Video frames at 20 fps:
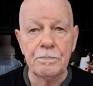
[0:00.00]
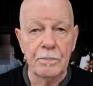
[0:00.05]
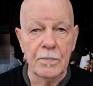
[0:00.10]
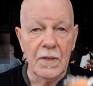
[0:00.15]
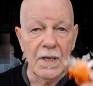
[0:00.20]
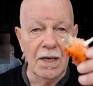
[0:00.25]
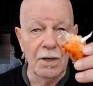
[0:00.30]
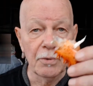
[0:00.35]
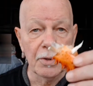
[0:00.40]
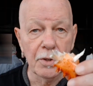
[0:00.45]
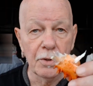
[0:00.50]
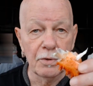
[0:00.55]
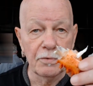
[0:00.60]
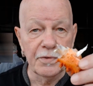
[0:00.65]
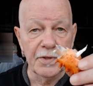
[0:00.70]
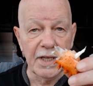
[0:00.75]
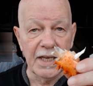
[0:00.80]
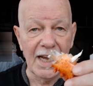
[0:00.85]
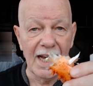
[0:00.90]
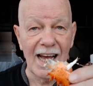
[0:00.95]
Now we're going for
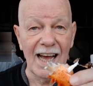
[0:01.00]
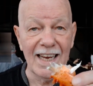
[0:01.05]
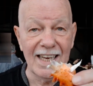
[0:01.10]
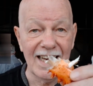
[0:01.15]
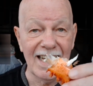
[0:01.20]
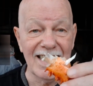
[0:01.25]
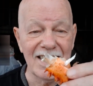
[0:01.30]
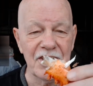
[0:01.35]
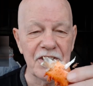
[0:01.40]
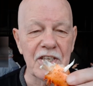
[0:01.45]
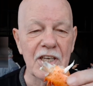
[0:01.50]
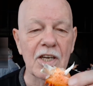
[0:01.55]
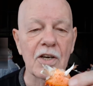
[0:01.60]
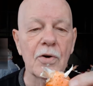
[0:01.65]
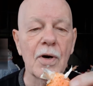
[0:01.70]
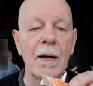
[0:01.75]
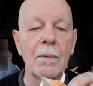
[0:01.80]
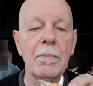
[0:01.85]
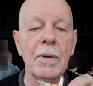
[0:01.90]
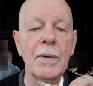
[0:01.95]
the Atlantic
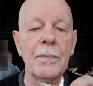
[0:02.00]
crab,